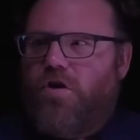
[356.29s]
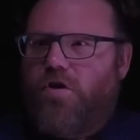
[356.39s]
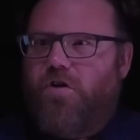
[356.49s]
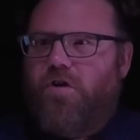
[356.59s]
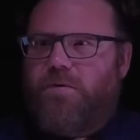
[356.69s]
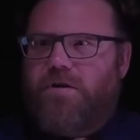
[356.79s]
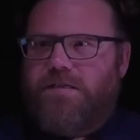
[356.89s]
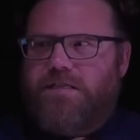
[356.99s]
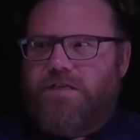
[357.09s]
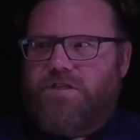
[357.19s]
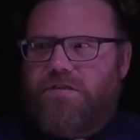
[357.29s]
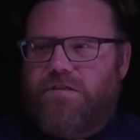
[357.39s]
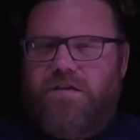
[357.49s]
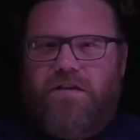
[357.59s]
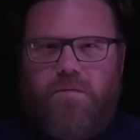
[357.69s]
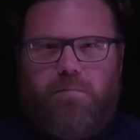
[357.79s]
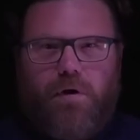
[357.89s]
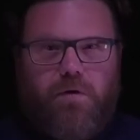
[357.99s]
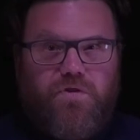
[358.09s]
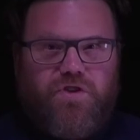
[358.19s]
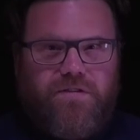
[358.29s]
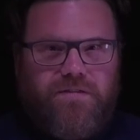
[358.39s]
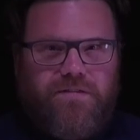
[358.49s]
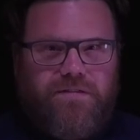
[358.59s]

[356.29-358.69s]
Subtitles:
urbanization, and pollution.